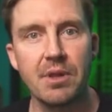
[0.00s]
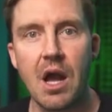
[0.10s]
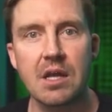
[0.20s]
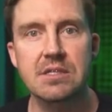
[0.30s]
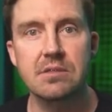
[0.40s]

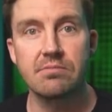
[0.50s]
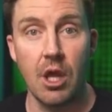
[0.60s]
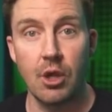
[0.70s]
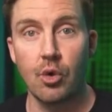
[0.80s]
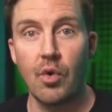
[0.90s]
blocks
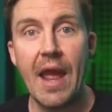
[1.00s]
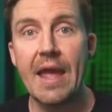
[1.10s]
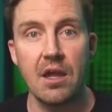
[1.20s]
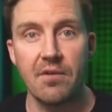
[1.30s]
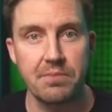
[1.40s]
an
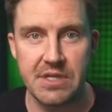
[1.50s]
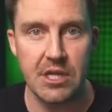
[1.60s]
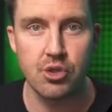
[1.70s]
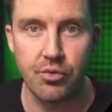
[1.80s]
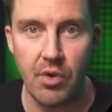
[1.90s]
array of
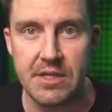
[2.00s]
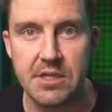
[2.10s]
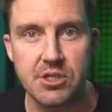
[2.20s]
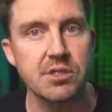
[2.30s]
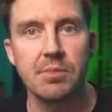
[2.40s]
potential threats,
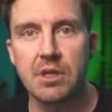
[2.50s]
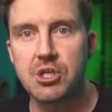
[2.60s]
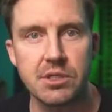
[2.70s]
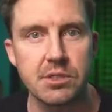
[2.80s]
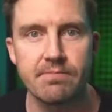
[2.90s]
such as
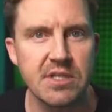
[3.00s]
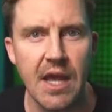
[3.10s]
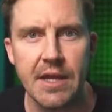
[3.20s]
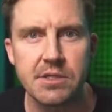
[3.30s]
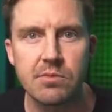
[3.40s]
malicious
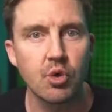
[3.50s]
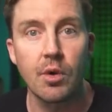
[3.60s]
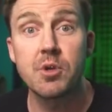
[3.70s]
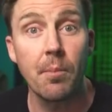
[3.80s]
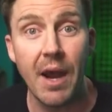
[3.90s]
sites,
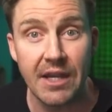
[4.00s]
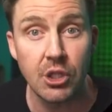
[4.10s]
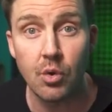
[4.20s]
crypto mining